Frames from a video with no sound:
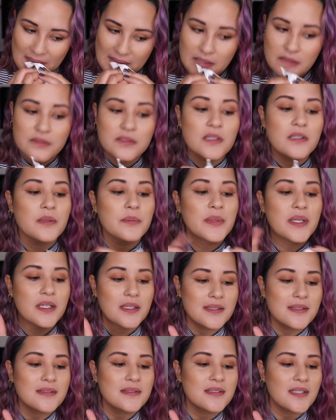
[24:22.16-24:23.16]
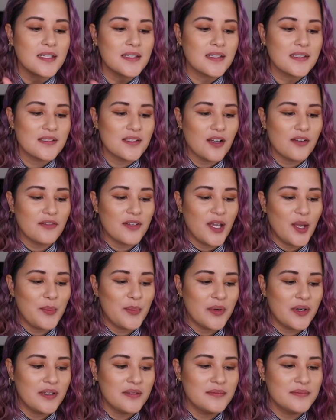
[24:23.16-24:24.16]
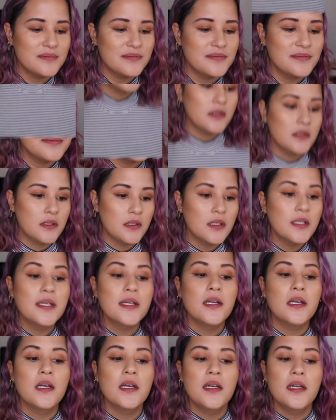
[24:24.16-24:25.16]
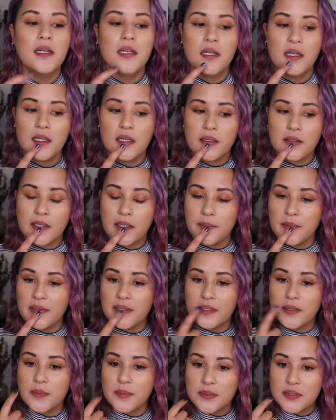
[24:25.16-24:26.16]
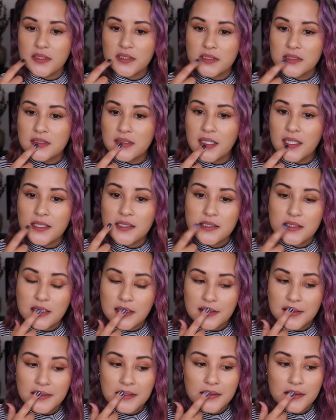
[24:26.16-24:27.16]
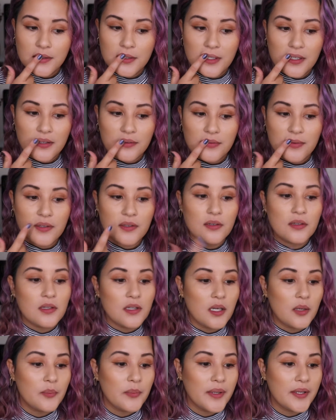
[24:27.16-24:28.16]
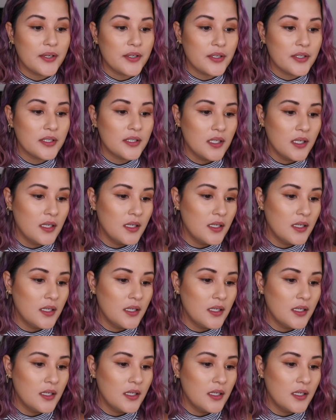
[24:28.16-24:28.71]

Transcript: Hold on, let me take this off camera. Alright, my lips are set. They feel a lot better.